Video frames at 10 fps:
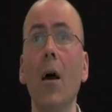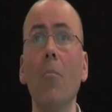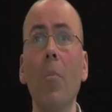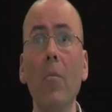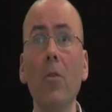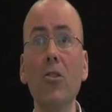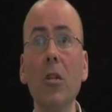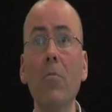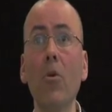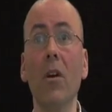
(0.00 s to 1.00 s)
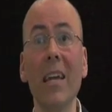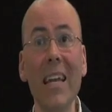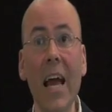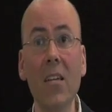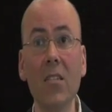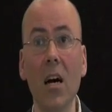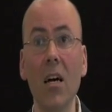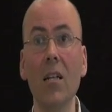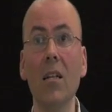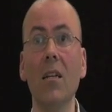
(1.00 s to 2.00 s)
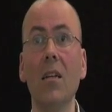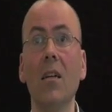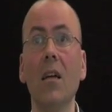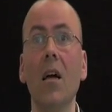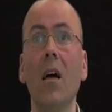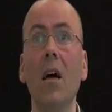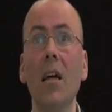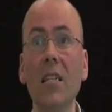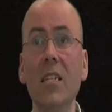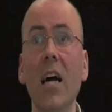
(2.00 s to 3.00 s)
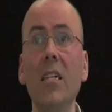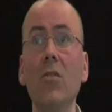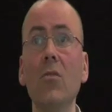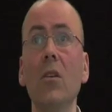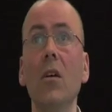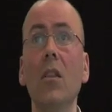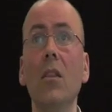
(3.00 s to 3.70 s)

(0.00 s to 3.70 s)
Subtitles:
published a book in exile entitled The